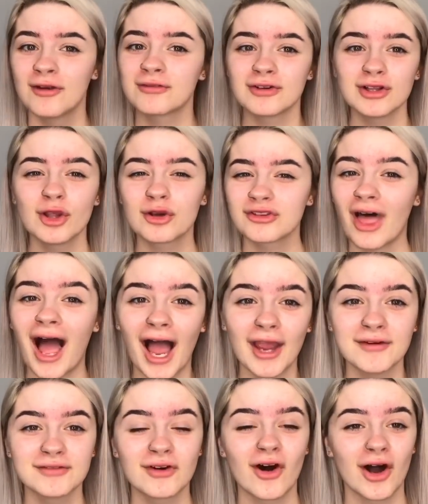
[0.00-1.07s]
for a look that
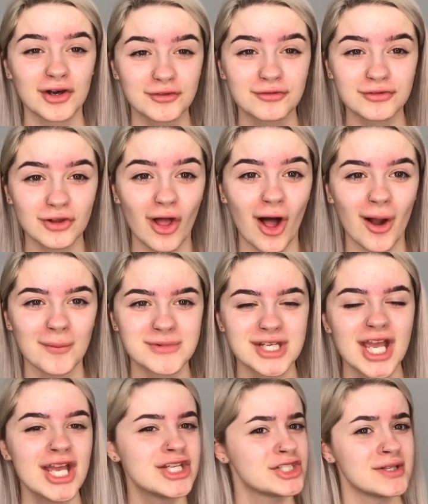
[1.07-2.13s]
I thought had flopped.
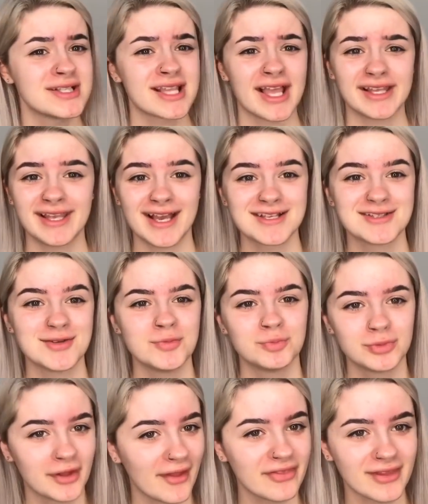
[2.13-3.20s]
She was like, yes, you
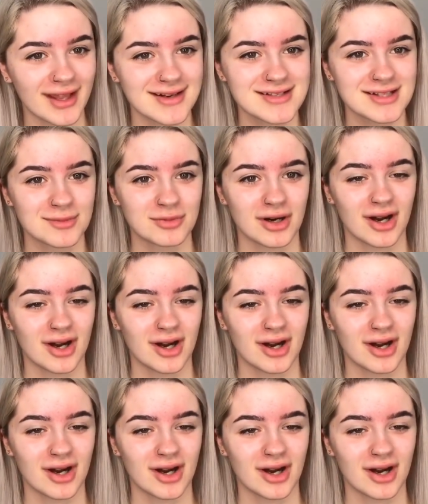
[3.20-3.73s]
blend that to the